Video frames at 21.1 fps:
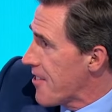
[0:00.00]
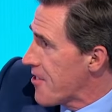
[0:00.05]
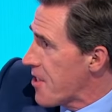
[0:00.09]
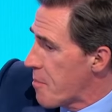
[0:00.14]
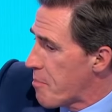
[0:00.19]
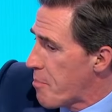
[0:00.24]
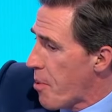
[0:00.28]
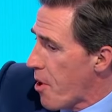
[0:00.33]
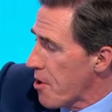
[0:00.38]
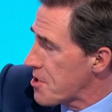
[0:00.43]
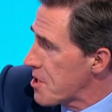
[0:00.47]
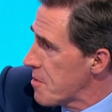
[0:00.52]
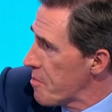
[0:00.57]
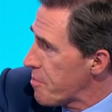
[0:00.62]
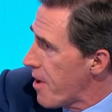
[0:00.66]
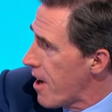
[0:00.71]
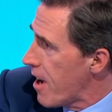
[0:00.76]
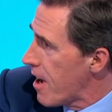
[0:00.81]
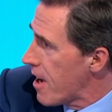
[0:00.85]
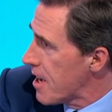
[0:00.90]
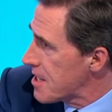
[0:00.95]
and the bottom
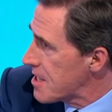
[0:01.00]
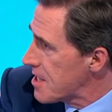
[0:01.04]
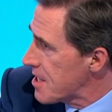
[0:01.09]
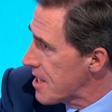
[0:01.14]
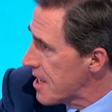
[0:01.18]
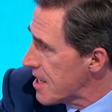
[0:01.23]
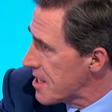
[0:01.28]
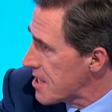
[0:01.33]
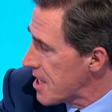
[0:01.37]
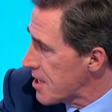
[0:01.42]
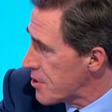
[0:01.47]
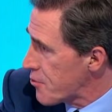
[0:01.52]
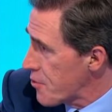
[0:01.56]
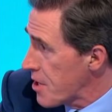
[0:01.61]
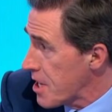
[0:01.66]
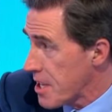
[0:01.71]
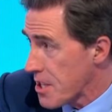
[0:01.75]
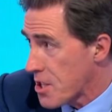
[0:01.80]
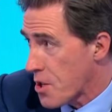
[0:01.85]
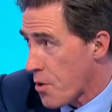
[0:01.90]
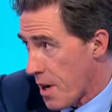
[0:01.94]
part is... It
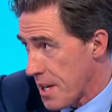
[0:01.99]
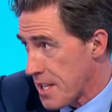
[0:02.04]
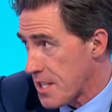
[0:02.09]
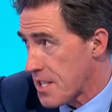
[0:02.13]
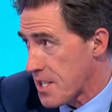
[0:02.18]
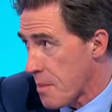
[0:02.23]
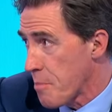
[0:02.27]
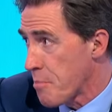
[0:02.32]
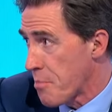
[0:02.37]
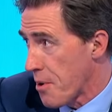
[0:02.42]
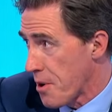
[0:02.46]
really is quite simple.